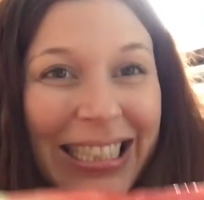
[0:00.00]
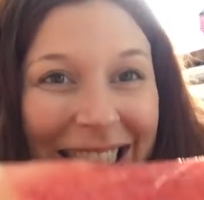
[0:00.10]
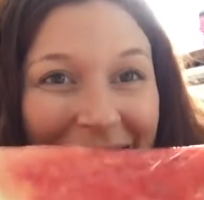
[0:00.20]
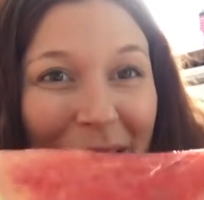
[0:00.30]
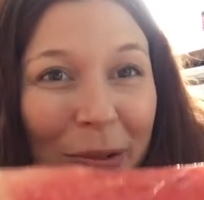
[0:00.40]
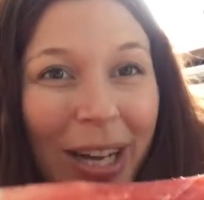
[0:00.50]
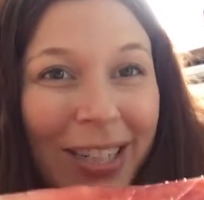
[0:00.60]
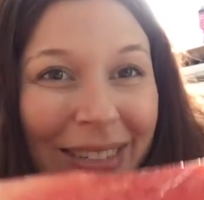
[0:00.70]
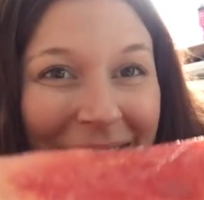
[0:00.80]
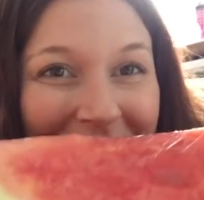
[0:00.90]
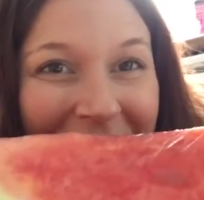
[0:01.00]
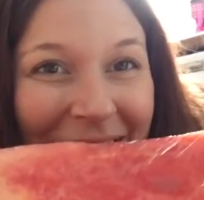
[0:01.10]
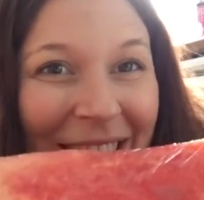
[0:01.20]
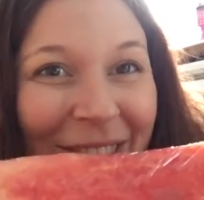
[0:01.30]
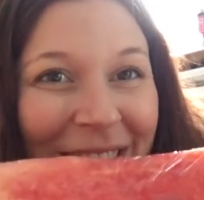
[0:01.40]
is that a watermelon or
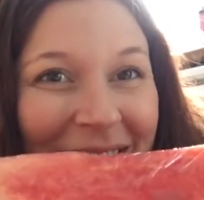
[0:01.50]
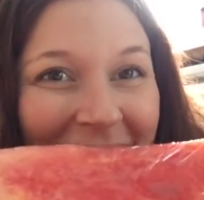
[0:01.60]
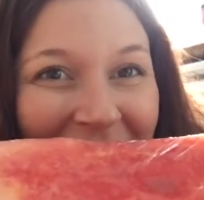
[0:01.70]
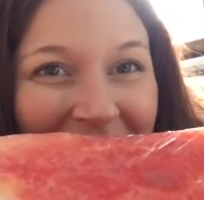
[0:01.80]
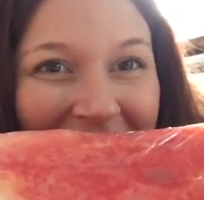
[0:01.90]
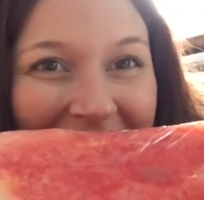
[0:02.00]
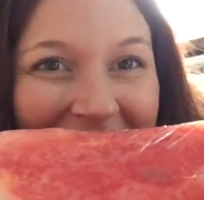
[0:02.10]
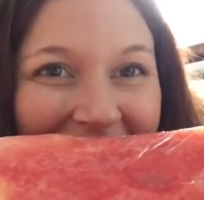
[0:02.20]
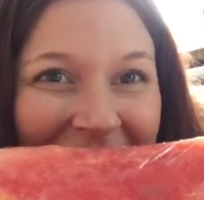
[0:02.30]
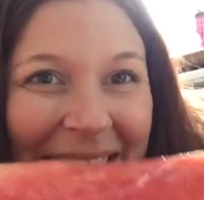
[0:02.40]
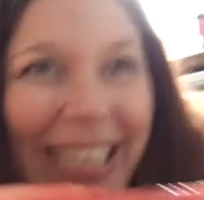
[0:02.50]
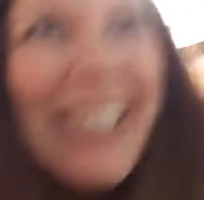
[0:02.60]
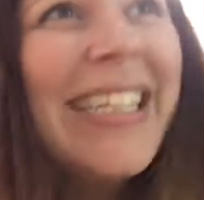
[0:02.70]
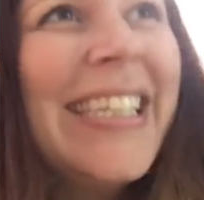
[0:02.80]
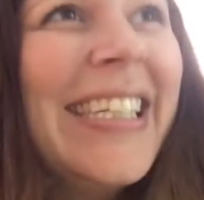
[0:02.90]
you just happen to see me?
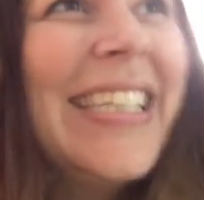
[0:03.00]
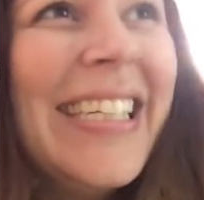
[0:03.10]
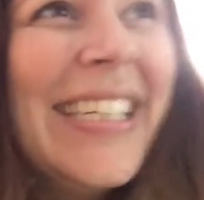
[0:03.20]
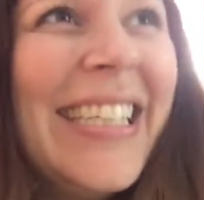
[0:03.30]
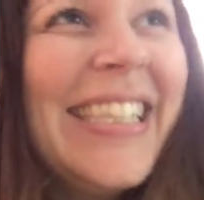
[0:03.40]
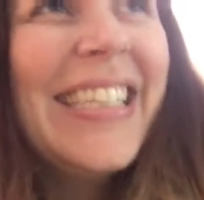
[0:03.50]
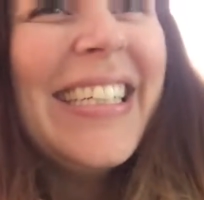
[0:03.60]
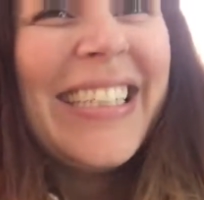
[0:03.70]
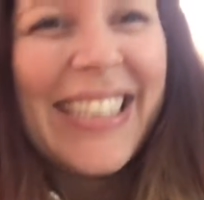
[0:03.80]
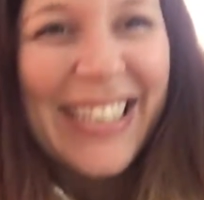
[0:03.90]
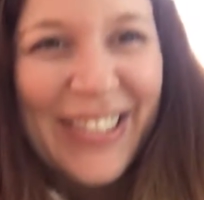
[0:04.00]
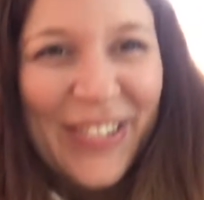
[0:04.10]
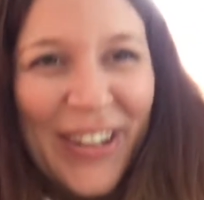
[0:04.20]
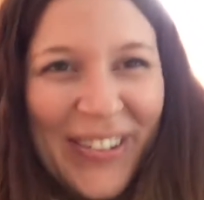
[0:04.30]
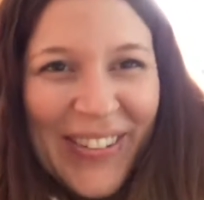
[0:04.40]
It's a
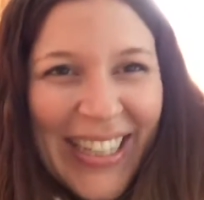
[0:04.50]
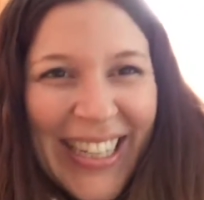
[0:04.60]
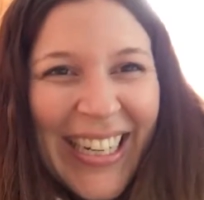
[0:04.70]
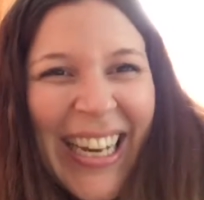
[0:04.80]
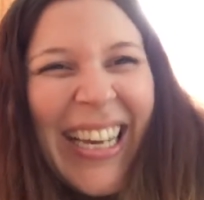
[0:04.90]
watermelon.